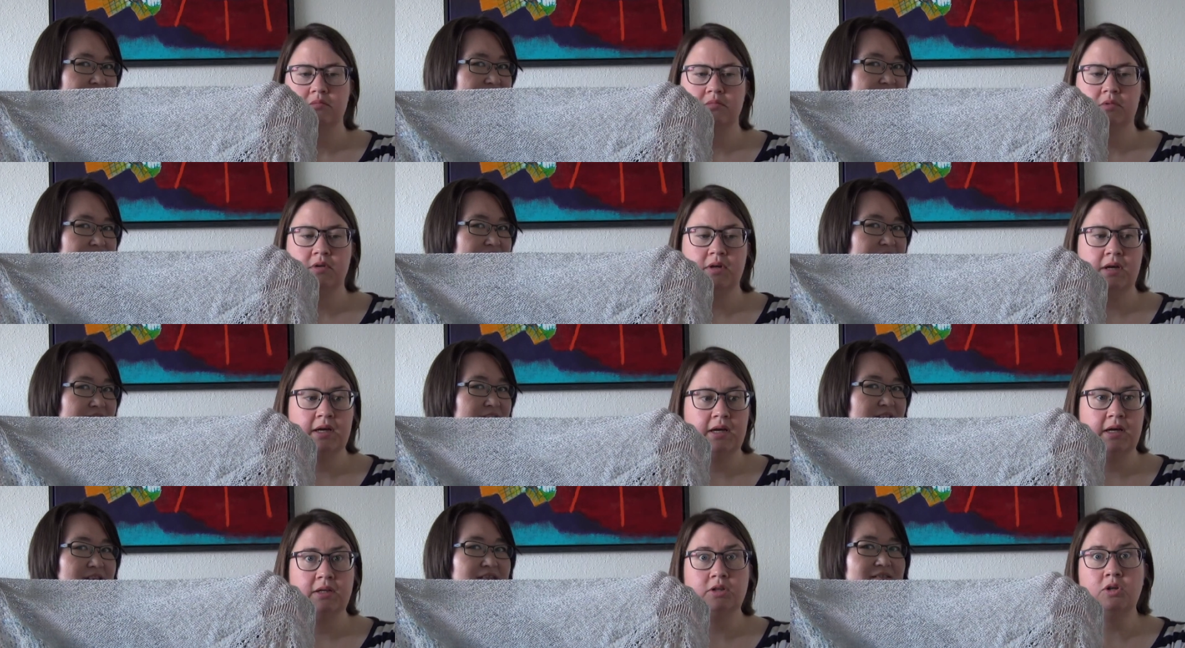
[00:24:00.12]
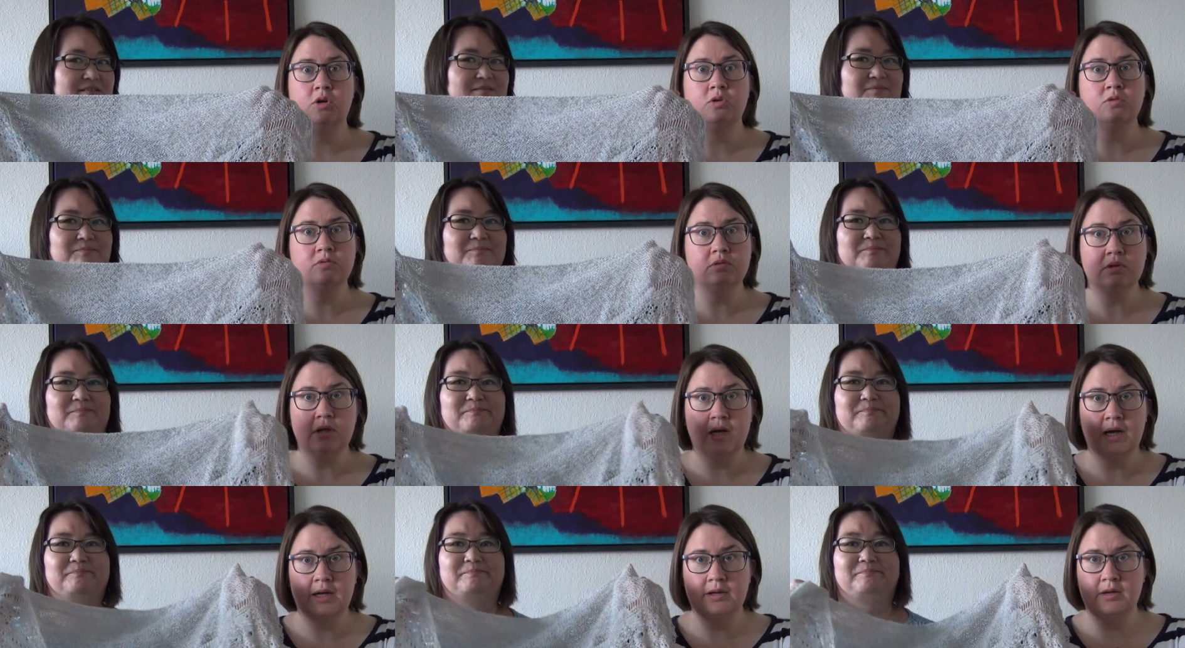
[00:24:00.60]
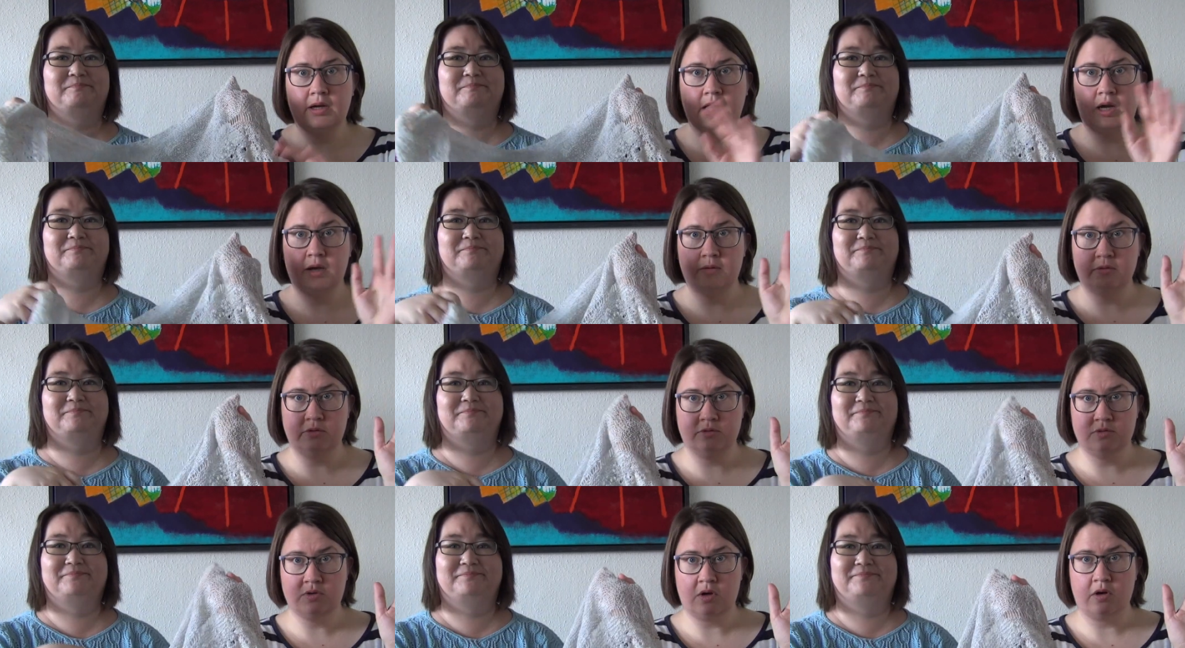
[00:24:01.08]
Speaker 1: Okay, okay. I don't. I
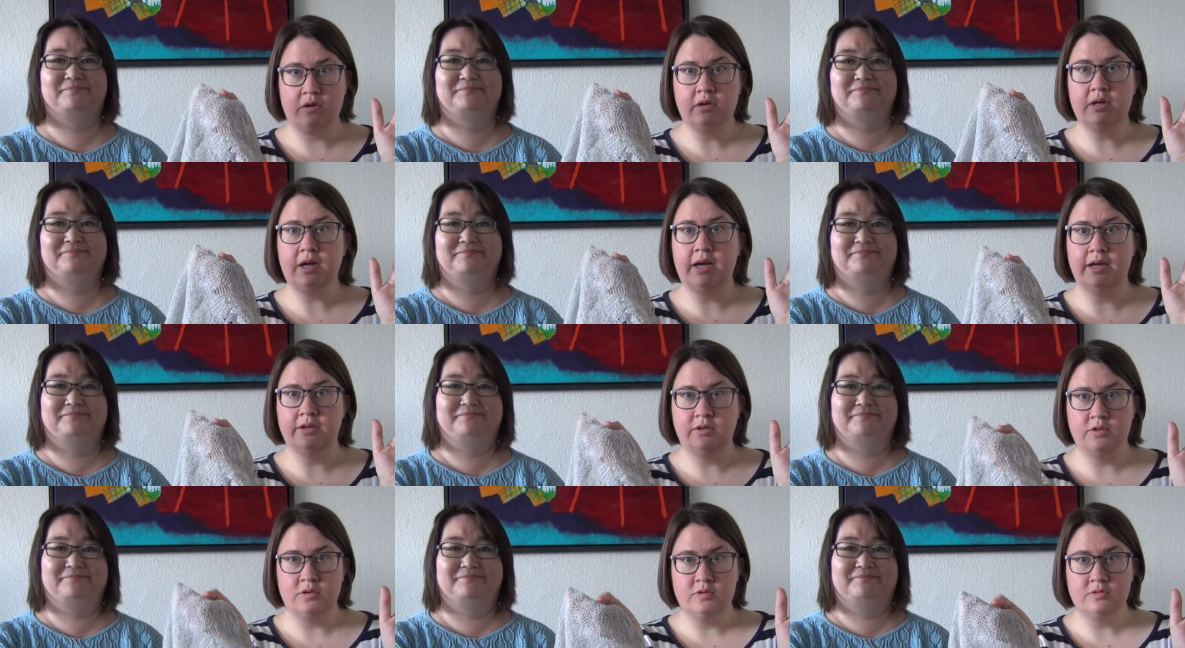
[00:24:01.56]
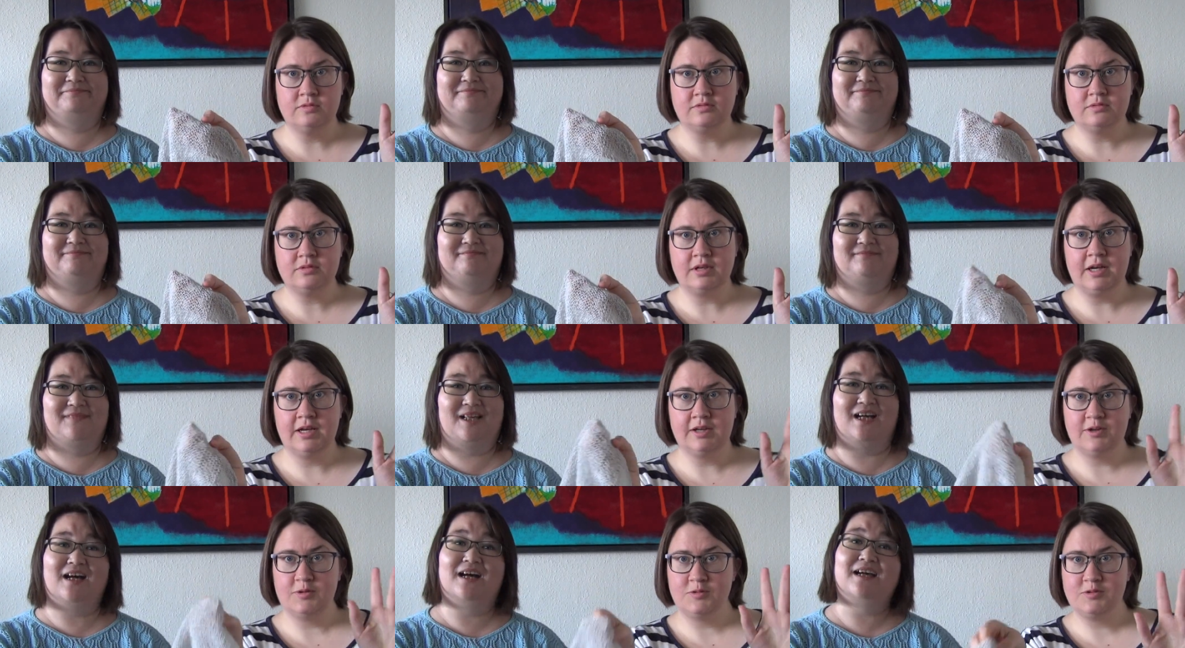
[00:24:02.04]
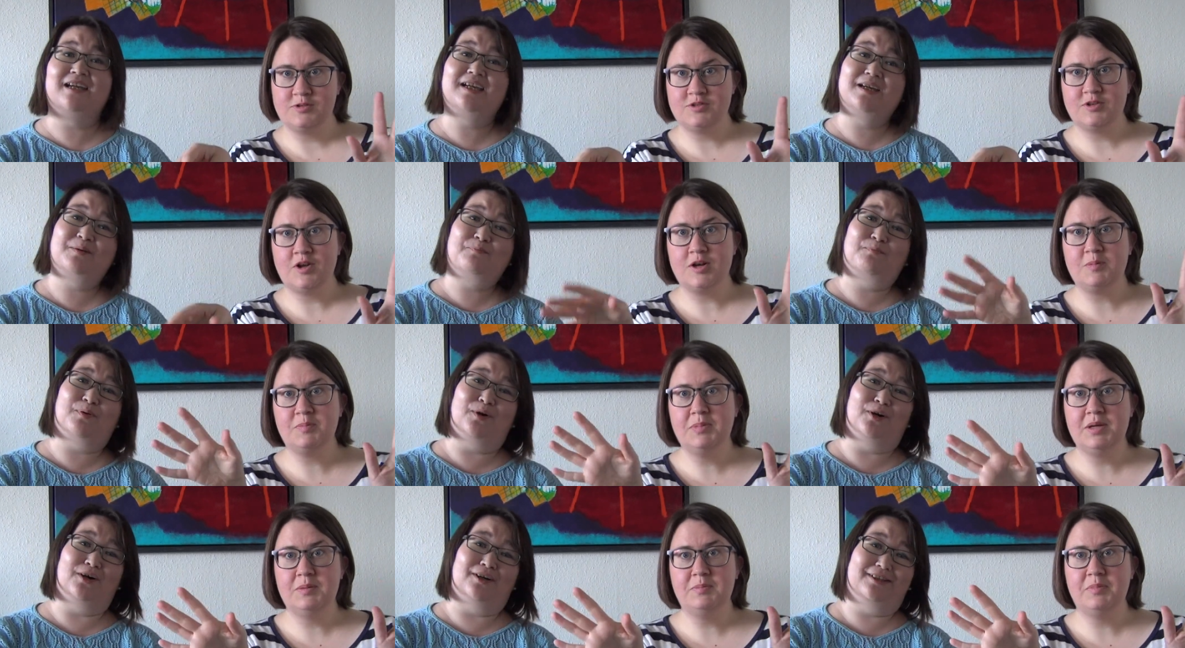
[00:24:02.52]
I'm sorry, I don't. I, don't
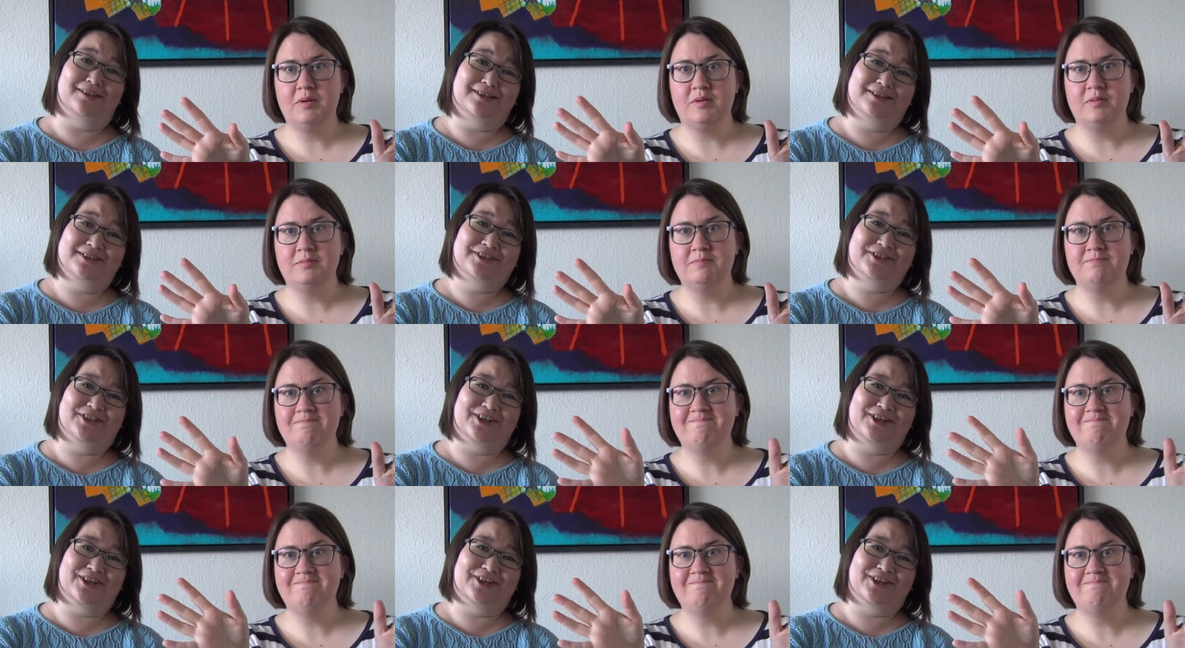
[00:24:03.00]
I apologize